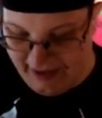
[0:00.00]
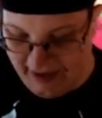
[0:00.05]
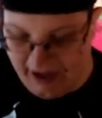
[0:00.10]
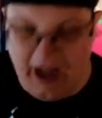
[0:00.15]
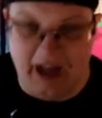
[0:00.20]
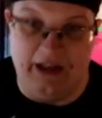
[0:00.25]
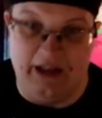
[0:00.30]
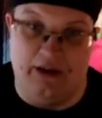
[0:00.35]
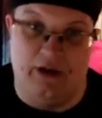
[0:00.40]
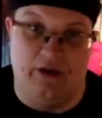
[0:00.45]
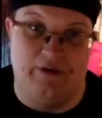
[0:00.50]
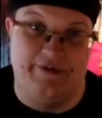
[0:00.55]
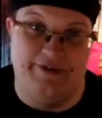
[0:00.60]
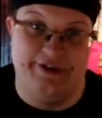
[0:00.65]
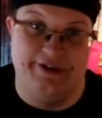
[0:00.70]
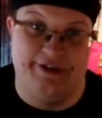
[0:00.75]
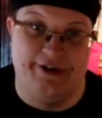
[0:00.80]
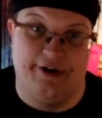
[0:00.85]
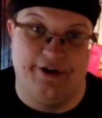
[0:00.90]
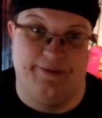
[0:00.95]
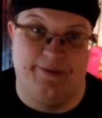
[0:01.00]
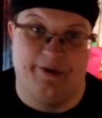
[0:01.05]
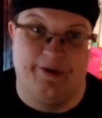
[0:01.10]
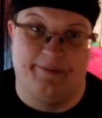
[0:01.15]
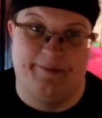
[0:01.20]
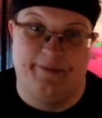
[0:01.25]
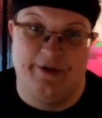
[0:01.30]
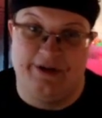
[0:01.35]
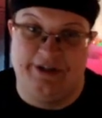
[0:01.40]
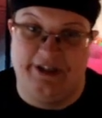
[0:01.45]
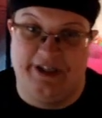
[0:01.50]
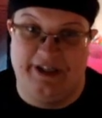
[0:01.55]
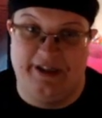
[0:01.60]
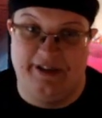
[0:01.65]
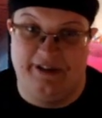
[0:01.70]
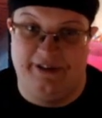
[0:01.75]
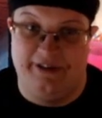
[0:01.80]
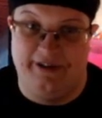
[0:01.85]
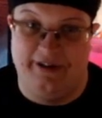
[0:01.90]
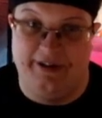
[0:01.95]
I love this artwork
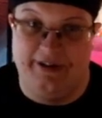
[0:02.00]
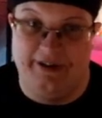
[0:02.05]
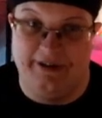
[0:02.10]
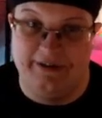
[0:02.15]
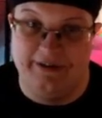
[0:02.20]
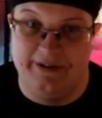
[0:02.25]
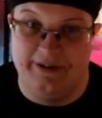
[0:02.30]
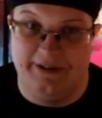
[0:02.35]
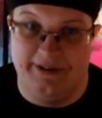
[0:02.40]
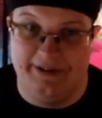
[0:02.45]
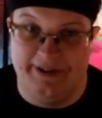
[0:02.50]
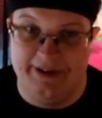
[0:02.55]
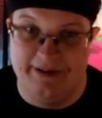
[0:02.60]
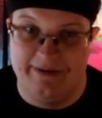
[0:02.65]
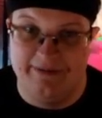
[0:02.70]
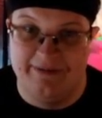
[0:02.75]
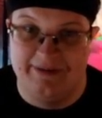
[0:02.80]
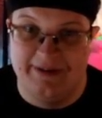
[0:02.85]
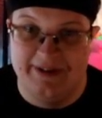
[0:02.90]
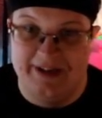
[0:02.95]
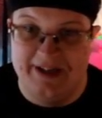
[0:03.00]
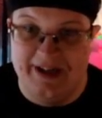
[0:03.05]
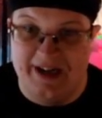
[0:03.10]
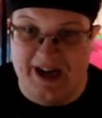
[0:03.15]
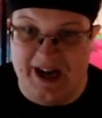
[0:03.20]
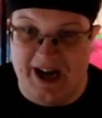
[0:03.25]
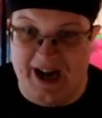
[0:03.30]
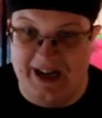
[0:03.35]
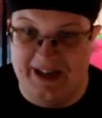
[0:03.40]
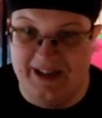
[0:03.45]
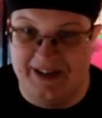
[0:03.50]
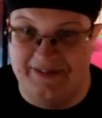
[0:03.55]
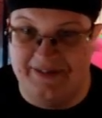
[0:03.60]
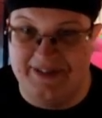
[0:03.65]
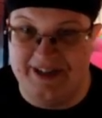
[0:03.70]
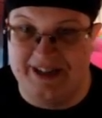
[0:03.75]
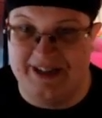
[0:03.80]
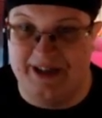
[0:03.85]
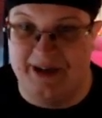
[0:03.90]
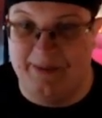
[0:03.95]
particularly, though. Hold on. I love
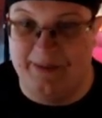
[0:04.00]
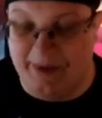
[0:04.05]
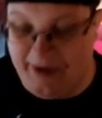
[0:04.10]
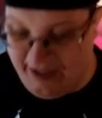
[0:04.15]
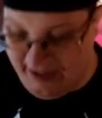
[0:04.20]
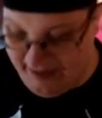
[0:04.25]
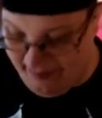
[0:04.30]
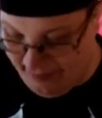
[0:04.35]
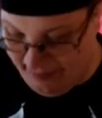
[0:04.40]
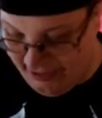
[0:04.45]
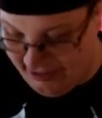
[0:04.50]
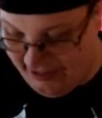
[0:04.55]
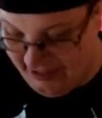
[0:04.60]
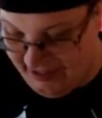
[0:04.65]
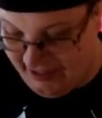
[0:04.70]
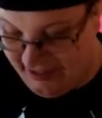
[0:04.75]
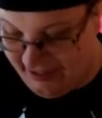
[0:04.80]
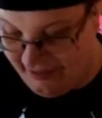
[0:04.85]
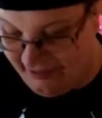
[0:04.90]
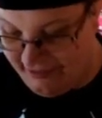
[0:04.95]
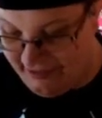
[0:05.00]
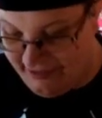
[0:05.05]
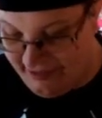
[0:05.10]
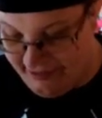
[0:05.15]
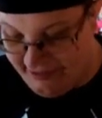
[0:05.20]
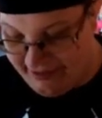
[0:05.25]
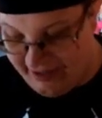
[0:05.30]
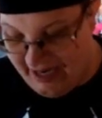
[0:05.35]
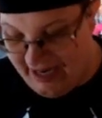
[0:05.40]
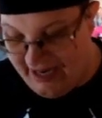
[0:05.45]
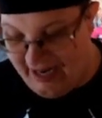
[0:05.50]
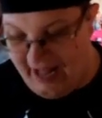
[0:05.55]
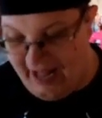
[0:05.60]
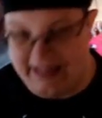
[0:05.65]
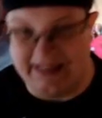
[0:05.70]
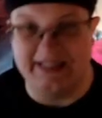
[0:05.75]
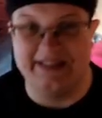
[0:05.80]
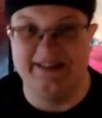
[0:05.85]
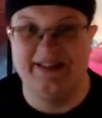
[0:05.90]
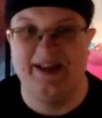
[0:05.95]
this artwork in particular, though, and I
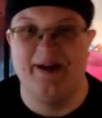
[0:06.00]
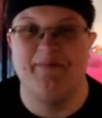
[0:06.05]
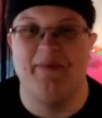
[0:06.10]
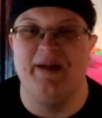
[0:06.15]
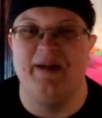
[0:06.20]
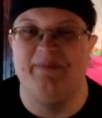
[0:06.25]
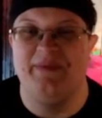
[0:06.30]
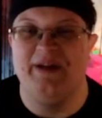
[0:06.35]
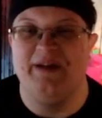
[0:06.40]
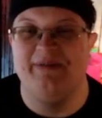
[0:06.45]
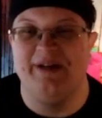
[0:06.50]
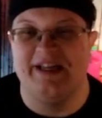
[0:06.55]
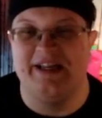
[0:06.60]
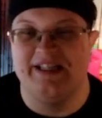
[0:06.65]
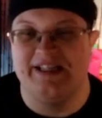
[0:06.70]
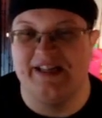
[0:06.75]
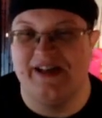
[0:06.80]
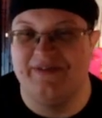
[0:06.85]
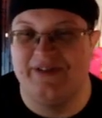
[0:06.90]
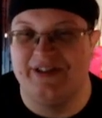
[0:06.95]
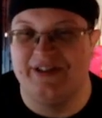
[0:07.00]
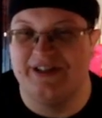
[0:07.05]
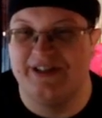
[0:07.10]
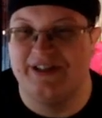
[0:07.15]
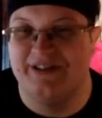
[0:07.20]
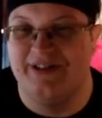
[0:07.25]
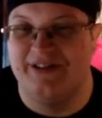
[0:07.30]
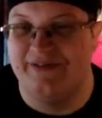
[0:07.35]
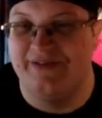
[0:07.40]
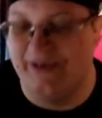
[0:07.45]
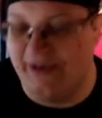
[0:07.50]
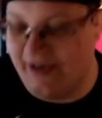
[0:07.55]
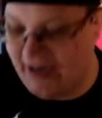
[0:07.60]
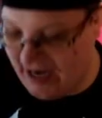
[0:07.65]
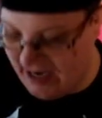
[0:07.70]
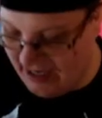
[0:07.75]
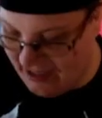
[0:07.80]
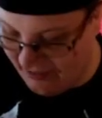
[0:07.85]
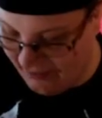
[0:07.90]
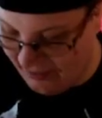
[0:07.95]
think that might be because I've
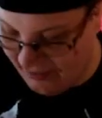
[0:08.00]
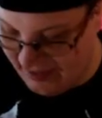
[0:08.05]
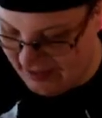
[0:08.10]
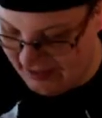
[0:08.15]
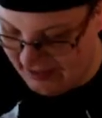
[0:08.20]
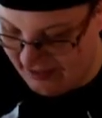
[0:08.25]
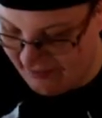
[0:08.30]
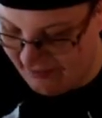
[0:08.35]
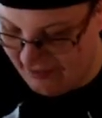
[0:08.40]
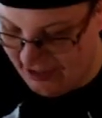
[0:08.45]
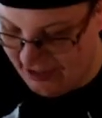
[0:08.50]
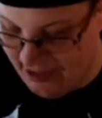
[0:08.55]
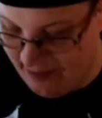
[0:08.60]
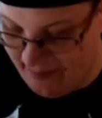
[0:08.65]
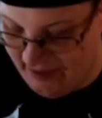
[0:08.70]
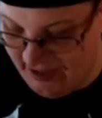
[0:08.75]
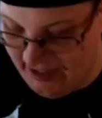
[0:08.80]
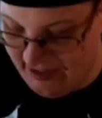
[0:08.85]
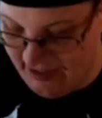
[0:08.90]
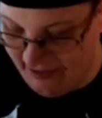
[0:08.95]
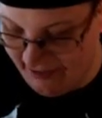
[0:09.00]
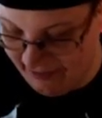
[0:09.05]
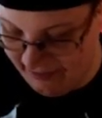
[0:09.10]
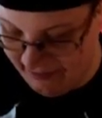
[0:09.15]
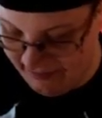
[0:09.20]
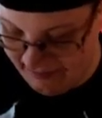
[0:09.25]
kind of always loved Chip and Dale.